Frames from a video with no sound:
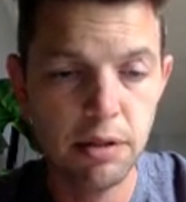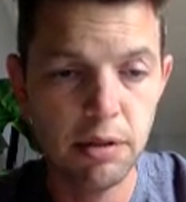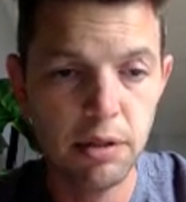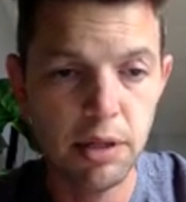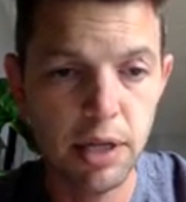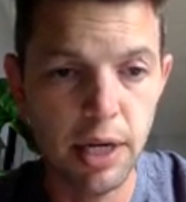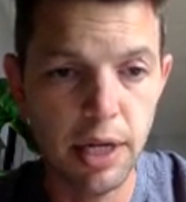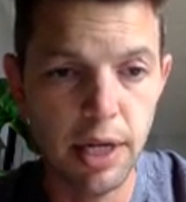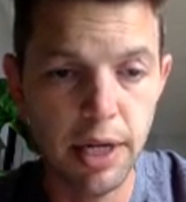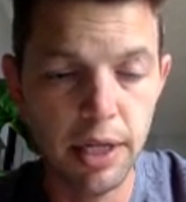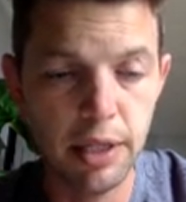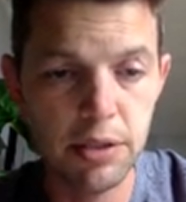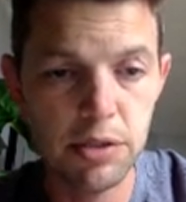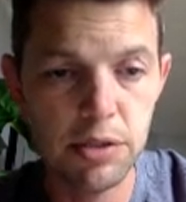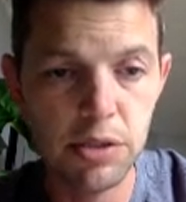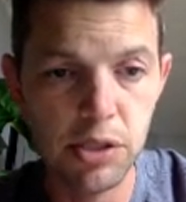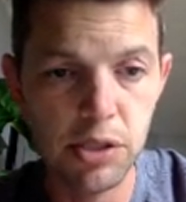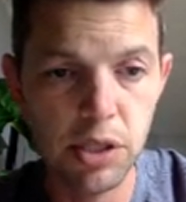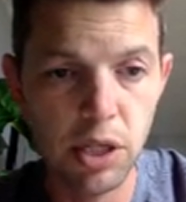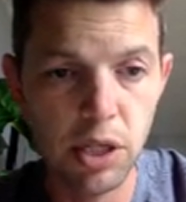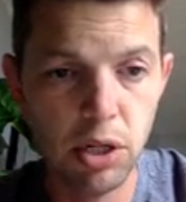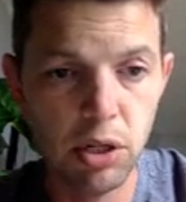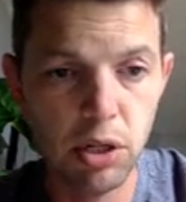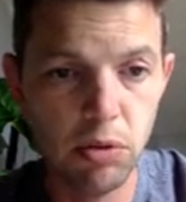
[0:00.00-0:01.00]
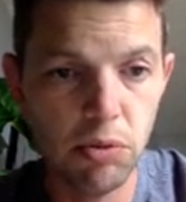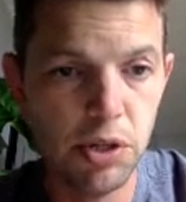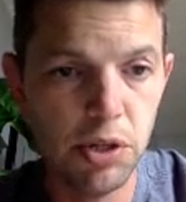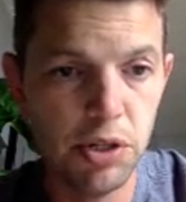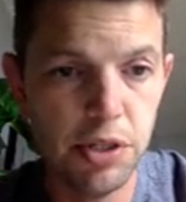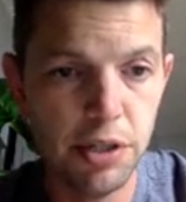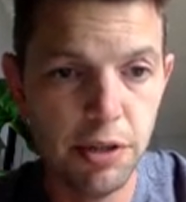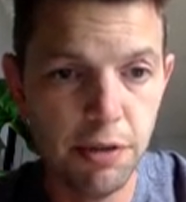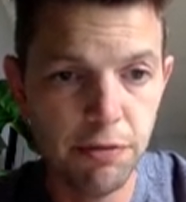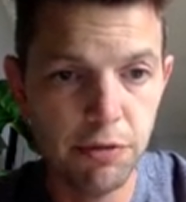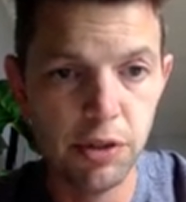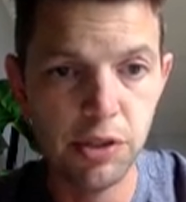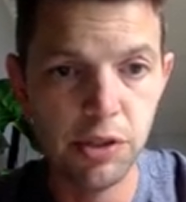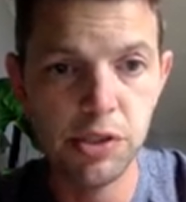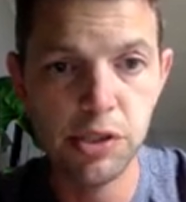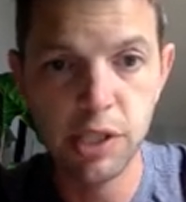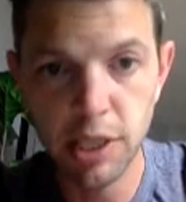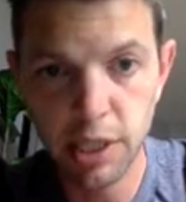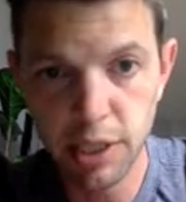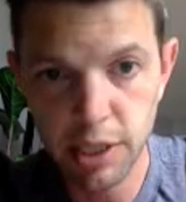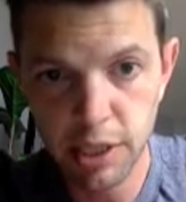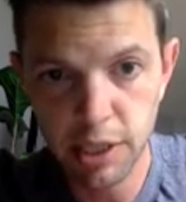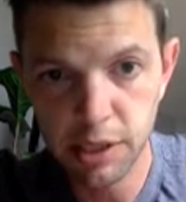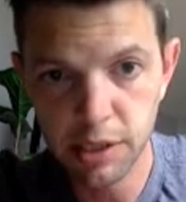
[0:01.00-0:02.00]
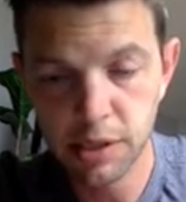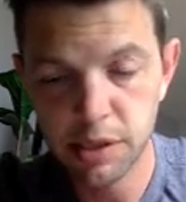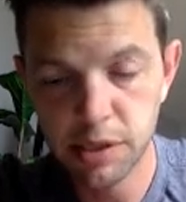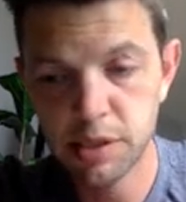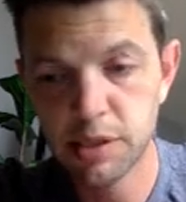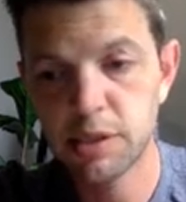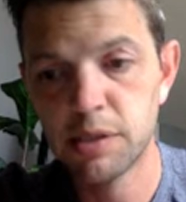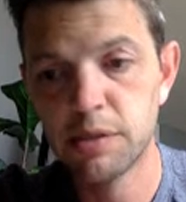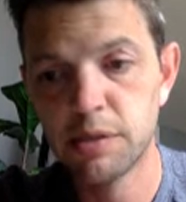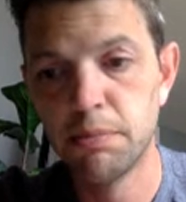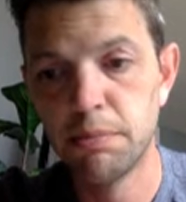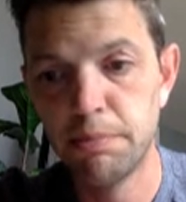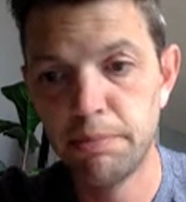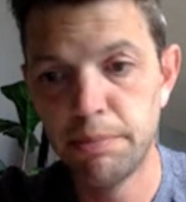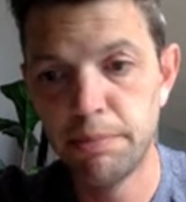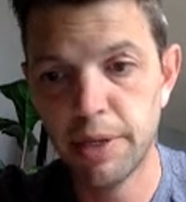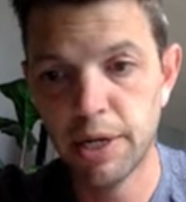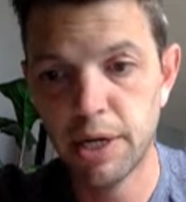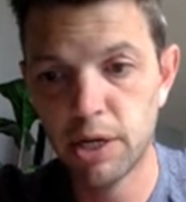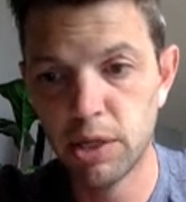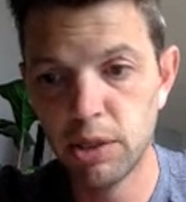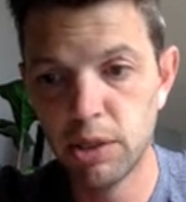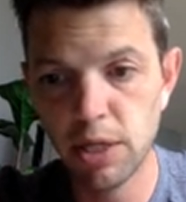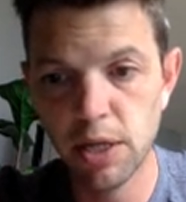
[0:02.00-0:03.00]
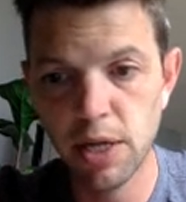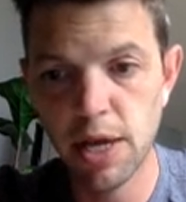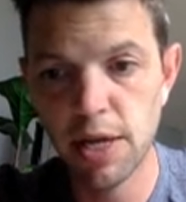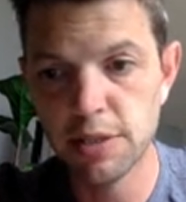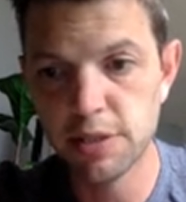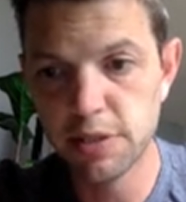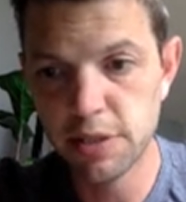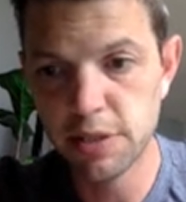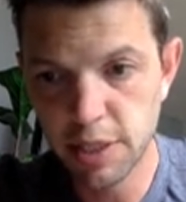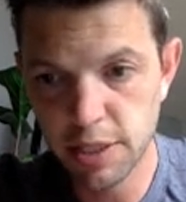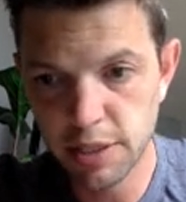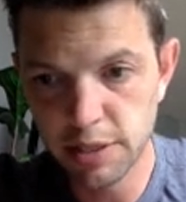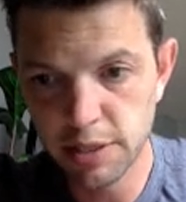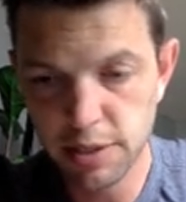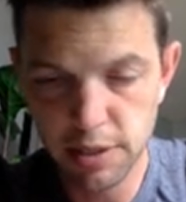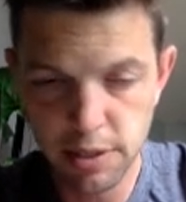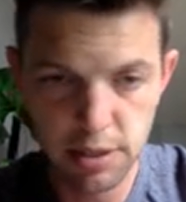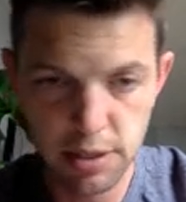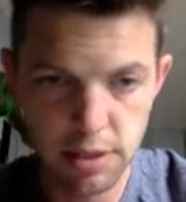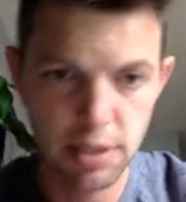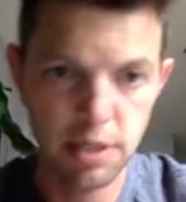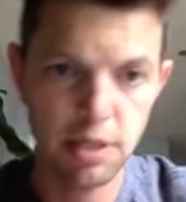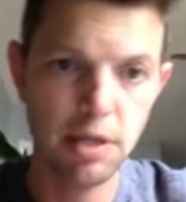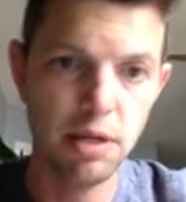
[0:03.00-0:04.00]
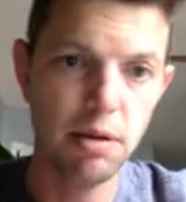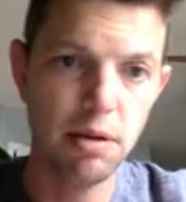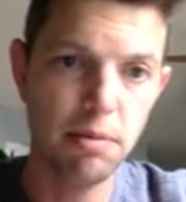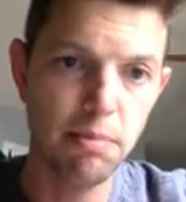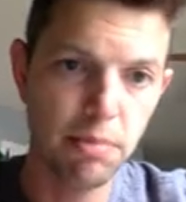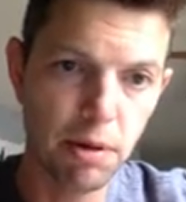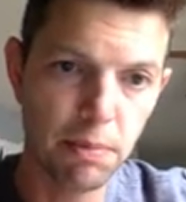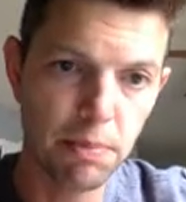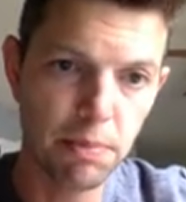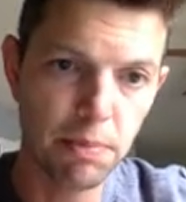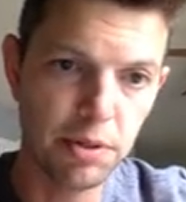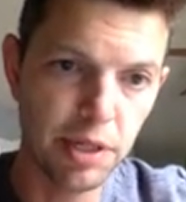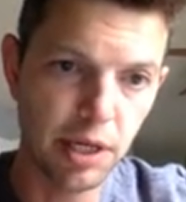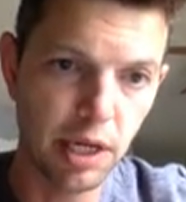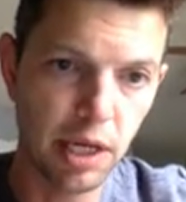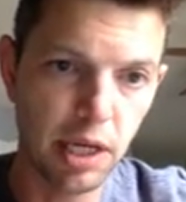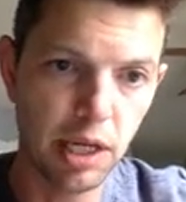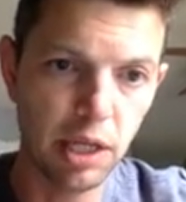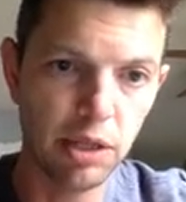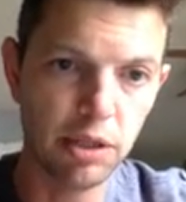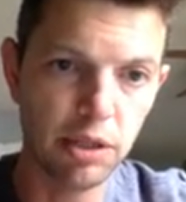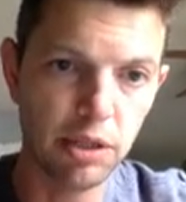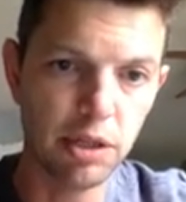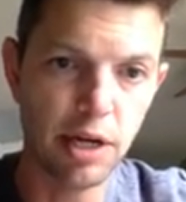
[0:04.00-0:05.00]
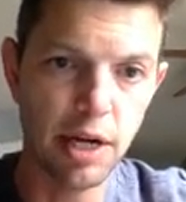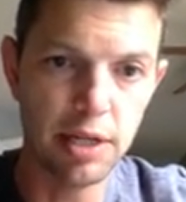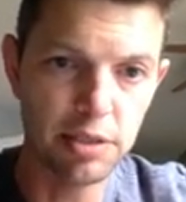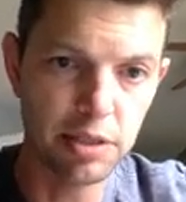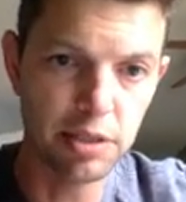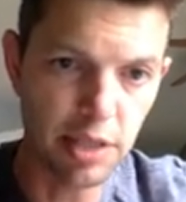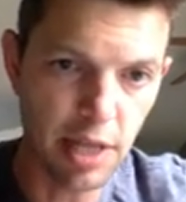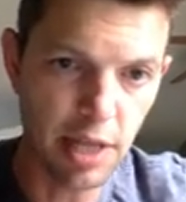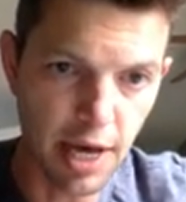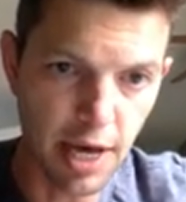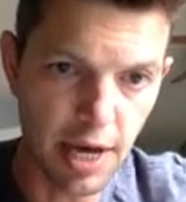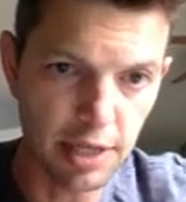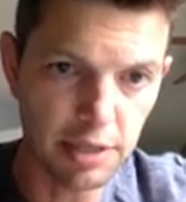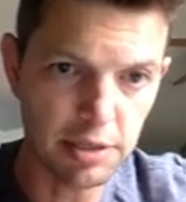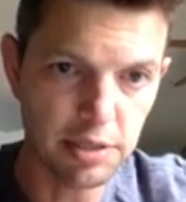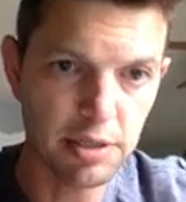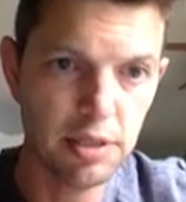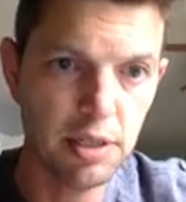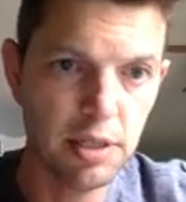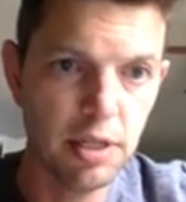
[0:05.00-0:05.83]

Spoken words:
Okay, so the difference is parallel has this, perpendicular has that.